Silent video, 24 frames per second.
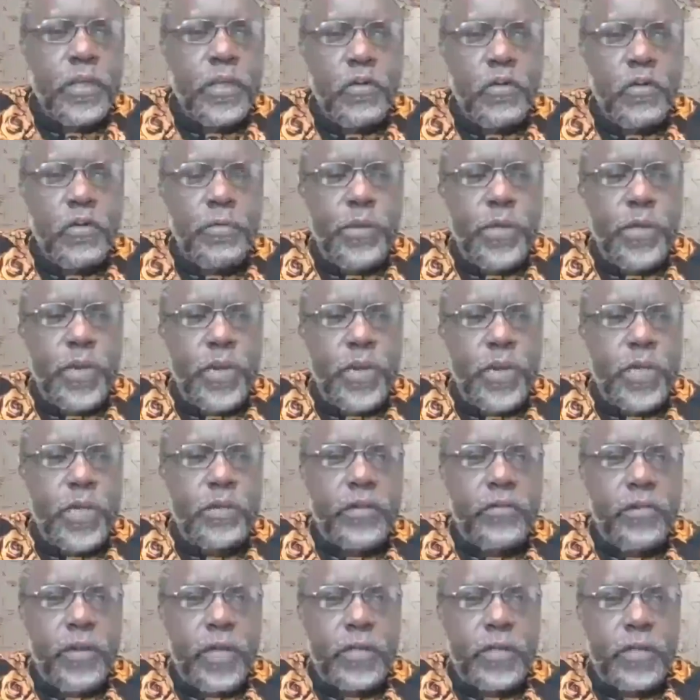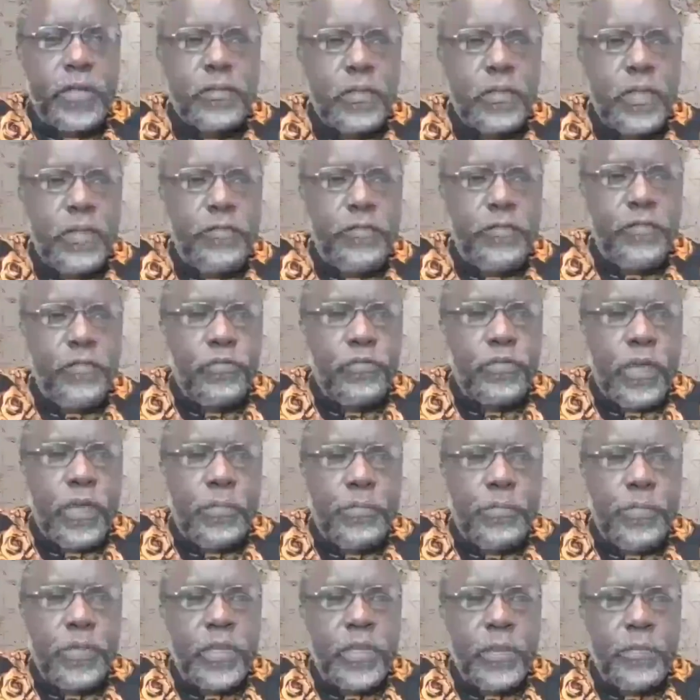you will be ridiculous if you
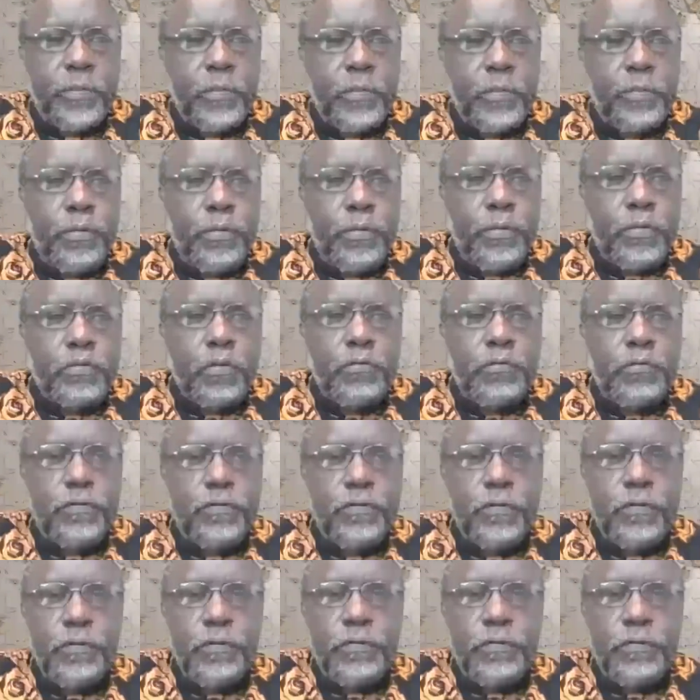submit a proposal of